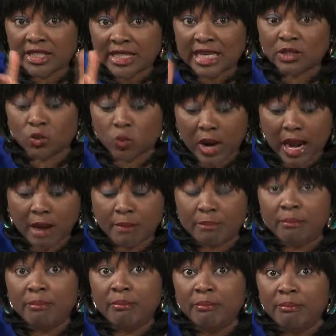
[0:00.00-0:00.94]
That's why
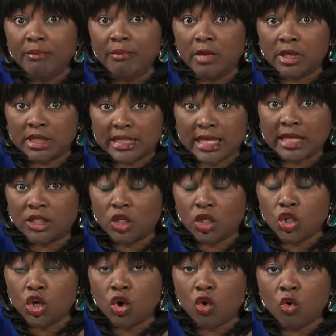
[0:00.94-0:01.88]
I'm mm, sent,
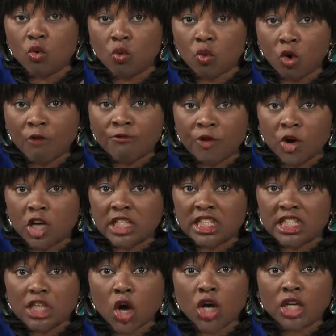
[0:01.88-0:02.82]
you know,
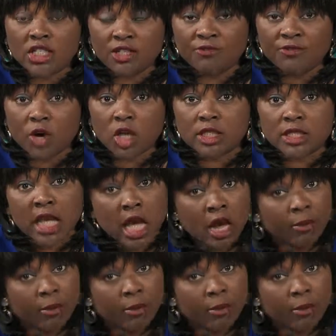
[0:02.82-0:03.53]
focusing on divorce.